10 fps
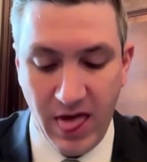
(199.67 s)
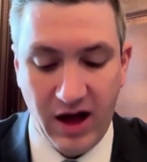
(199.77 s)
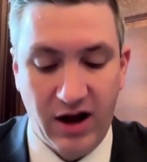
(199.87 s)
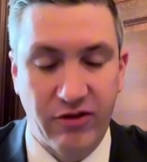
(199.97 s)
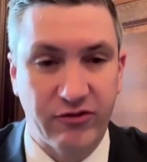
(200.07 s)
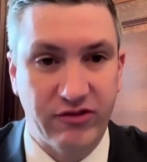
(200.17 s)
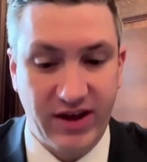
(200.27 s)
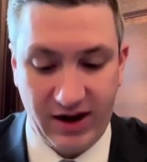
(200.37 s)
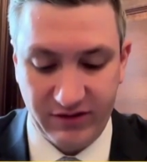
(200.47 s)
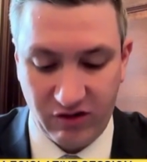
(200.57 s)
There's a
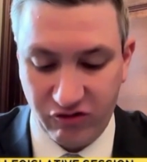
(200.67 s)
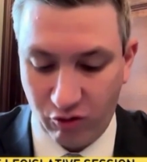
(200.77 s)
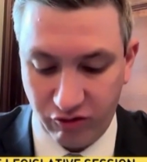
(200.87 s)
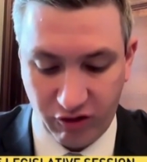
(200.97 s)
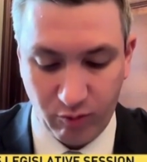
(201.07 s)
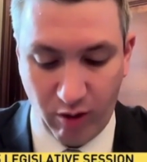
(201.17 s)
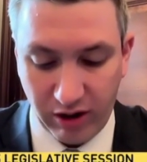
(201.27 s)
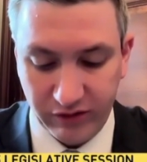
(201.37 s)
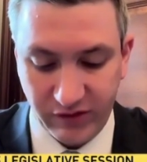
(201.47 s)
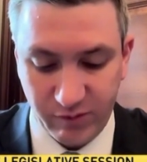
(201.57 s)
tax on short-term
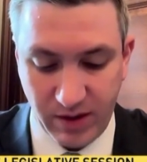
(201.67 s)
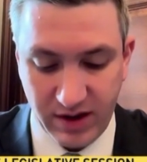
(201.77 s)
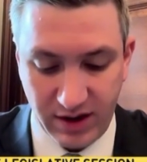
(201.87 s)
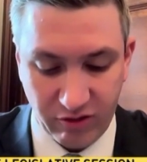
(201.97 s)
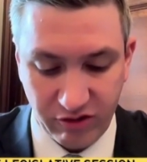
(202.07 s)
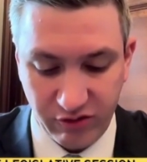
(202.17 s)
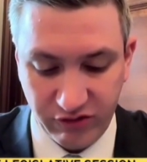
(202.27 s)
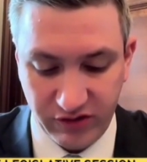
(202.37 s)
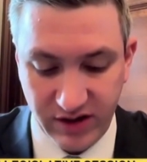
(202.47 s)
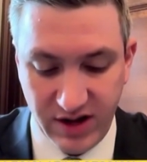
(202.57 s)
rentals that's been introduced.